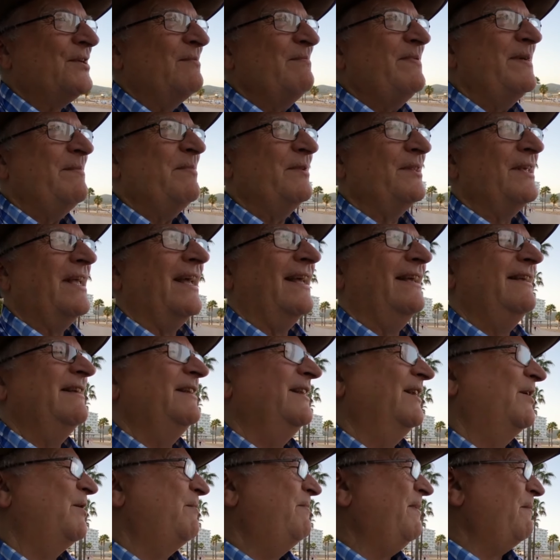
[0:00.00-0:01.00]
some people get
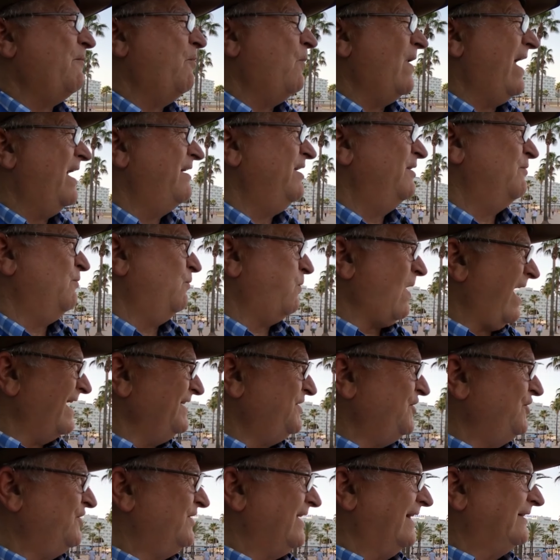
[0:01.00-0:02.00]
a bit wary. Why
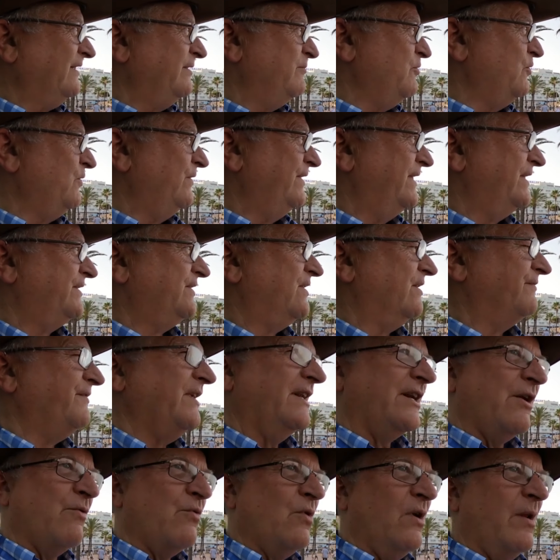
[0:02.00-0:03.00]
do you tell them all this stuff?
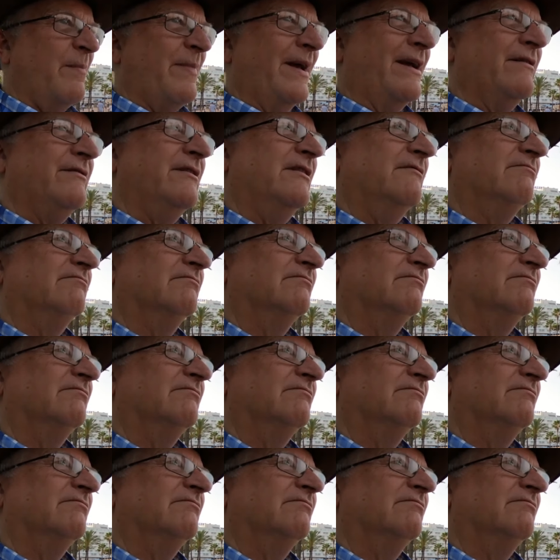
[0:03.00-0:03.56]
They know all about you.